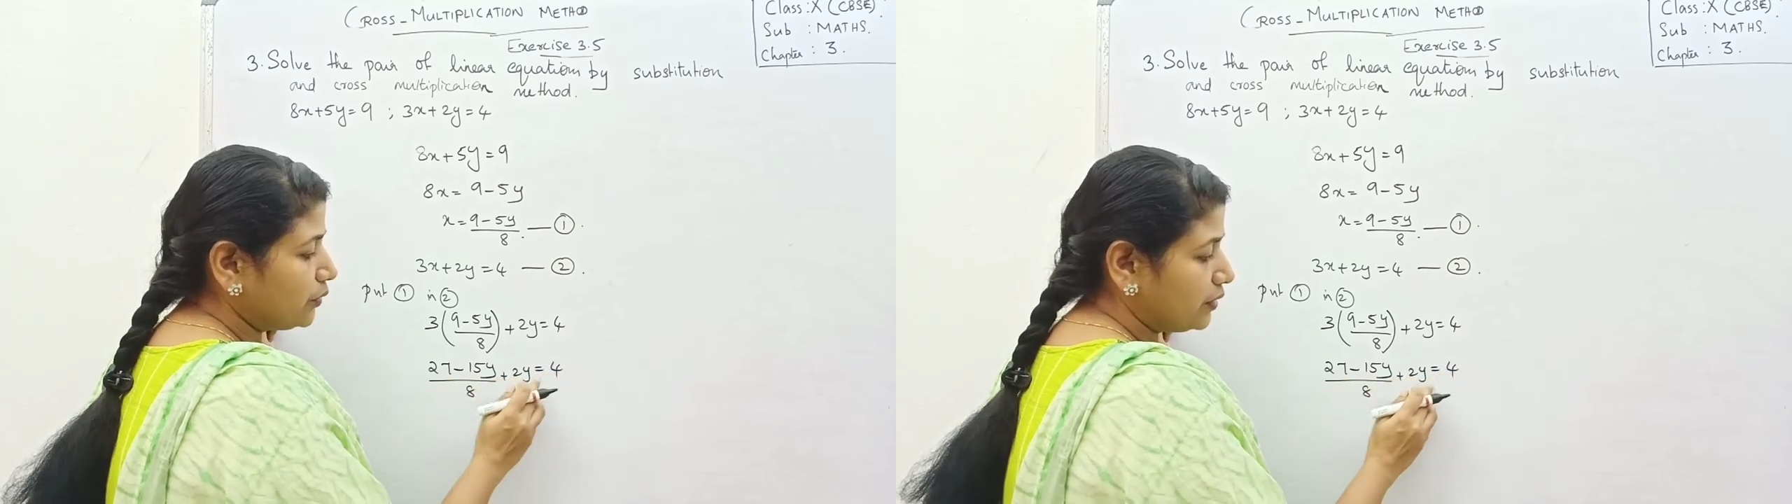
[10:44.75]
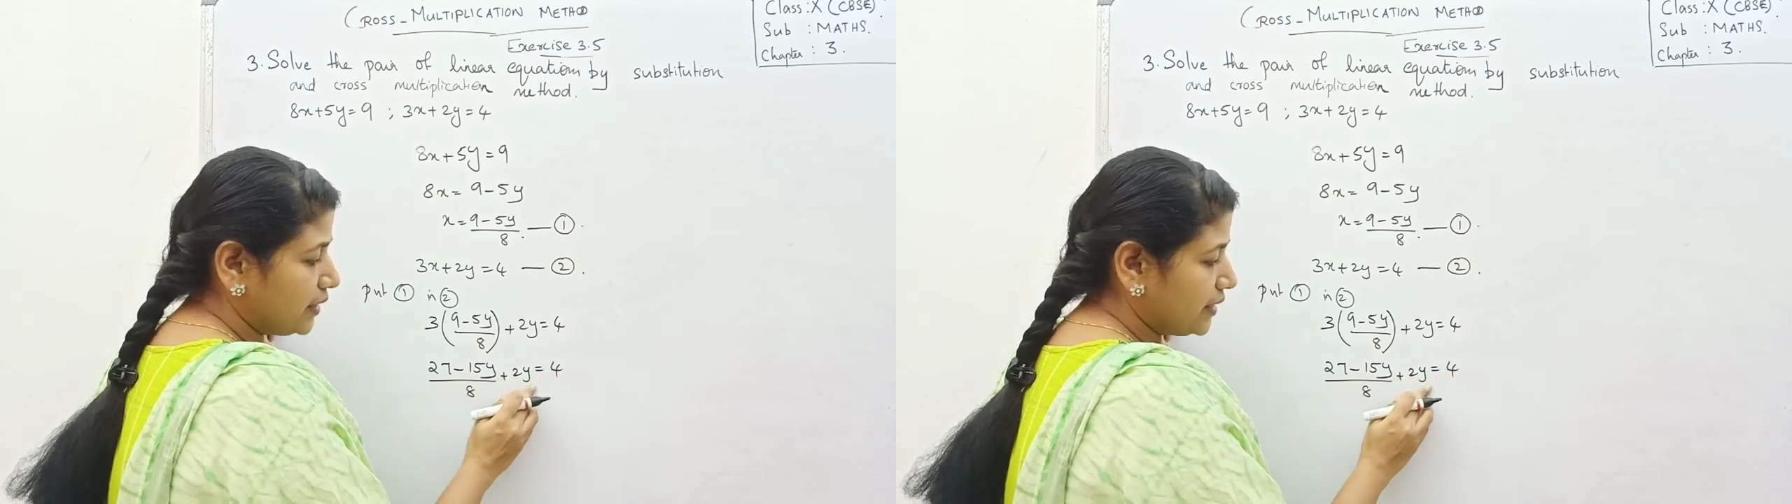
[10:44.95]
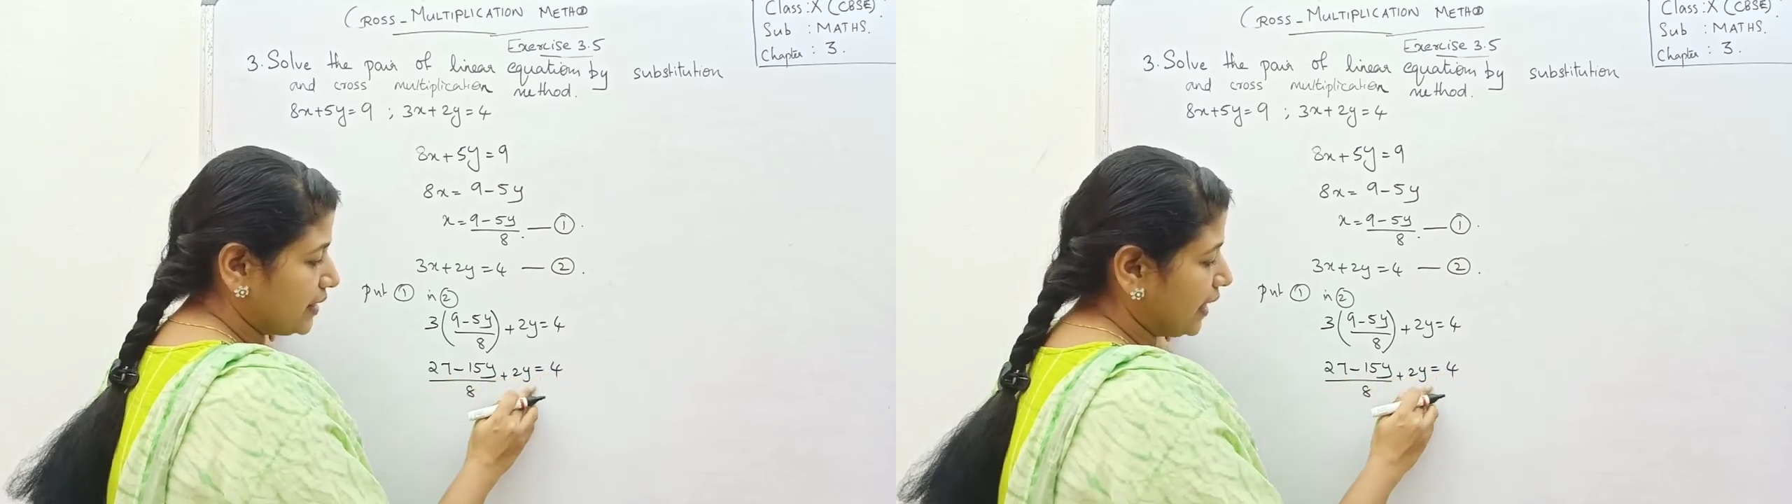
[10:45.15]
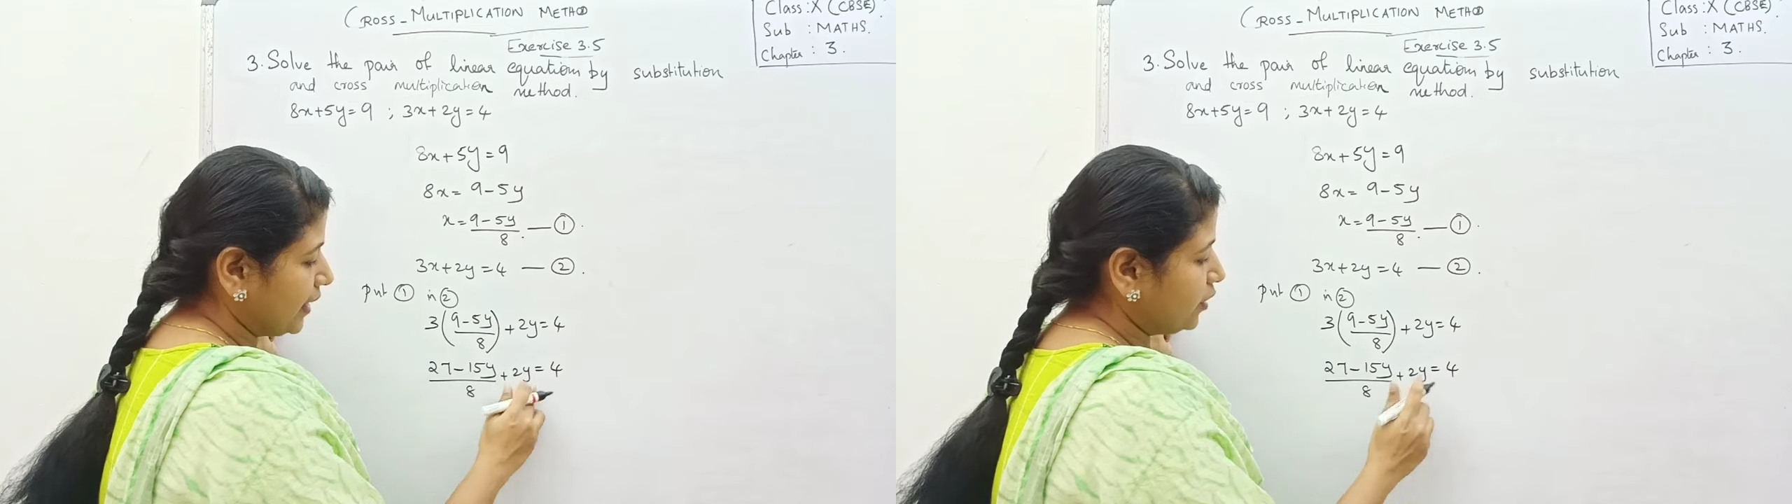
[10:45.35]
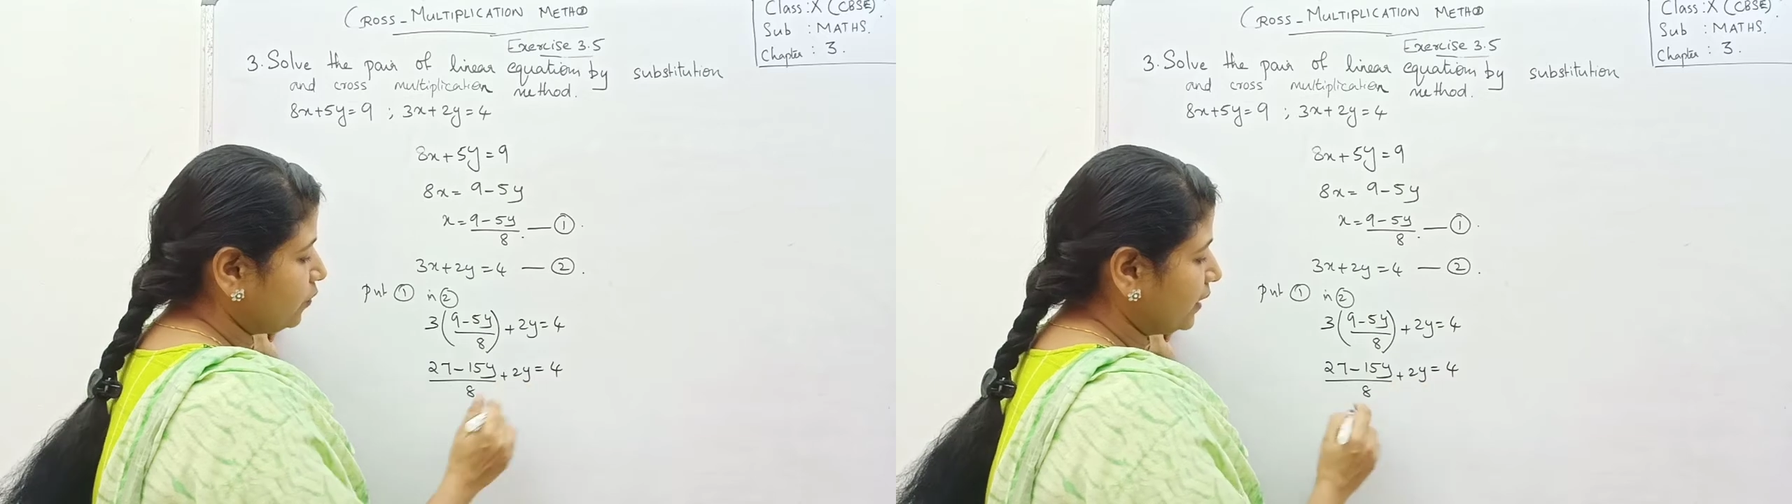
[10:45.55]
this
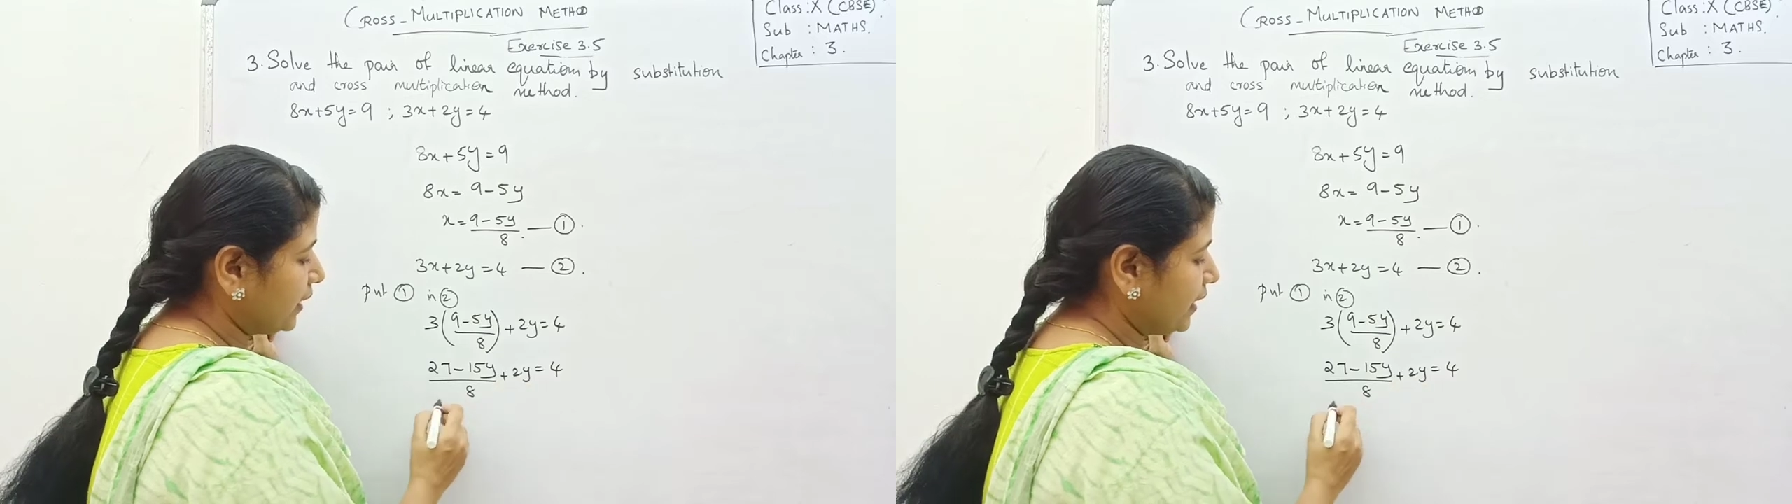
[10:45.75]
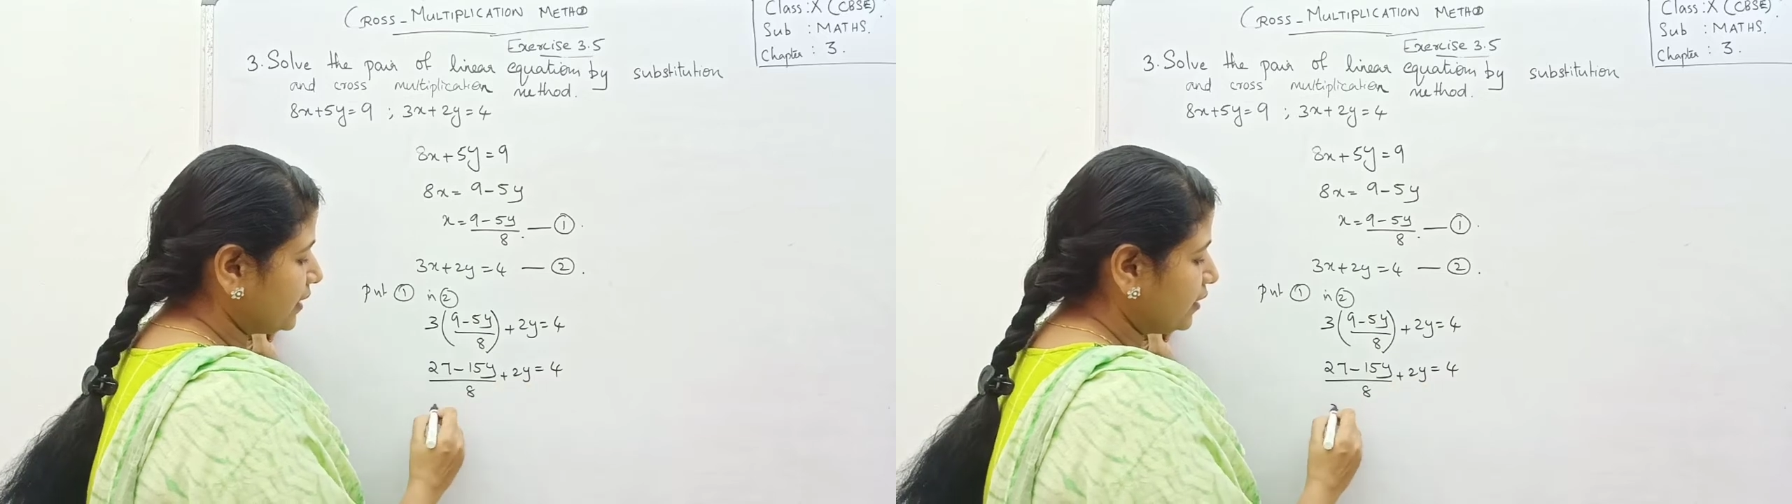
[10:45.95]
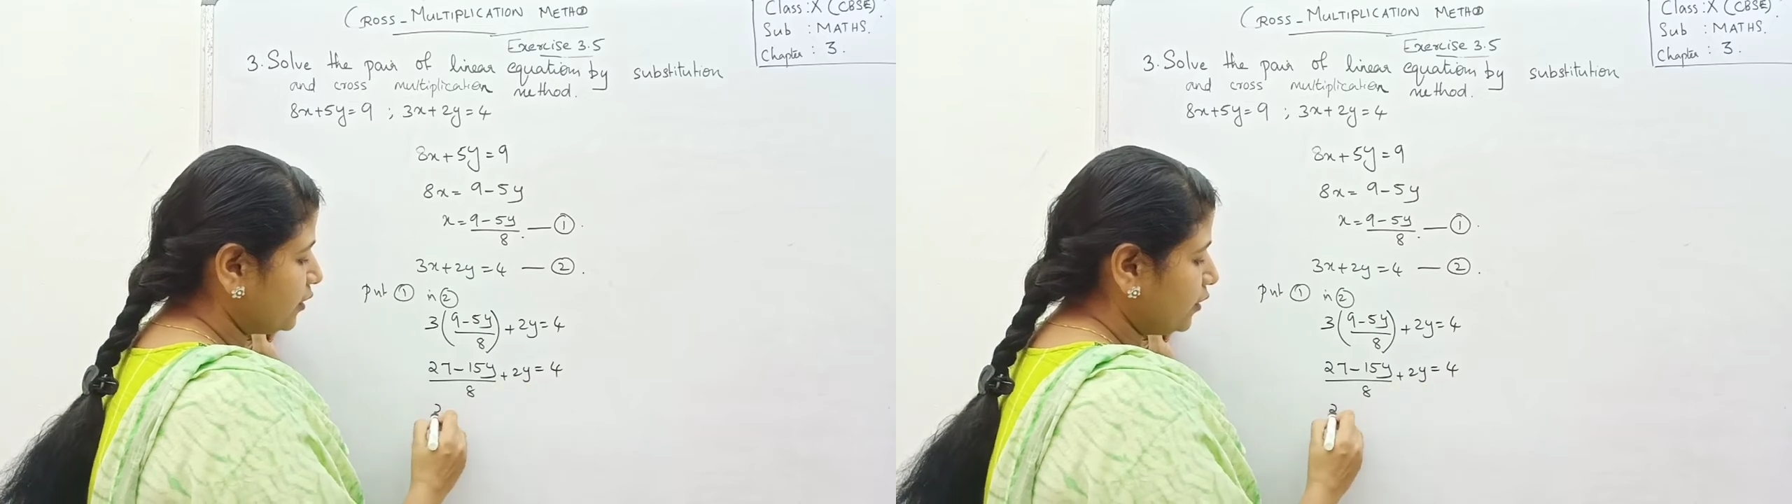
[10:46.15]
side, you will get